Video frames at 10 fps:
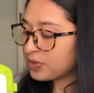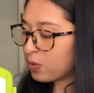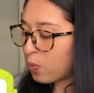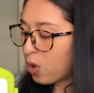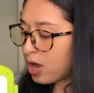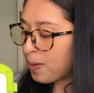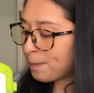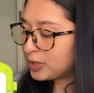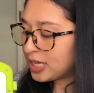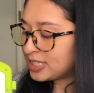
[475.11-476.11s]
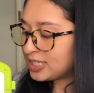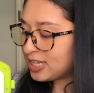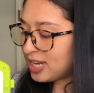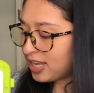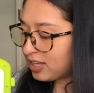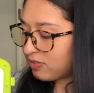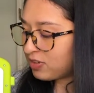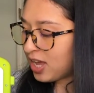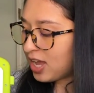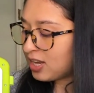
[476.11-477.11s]
1 plus negative
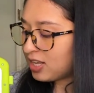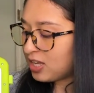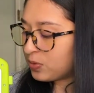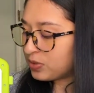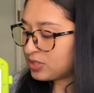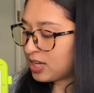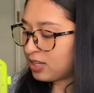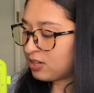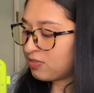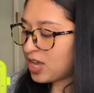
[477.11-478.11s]
9 equals negative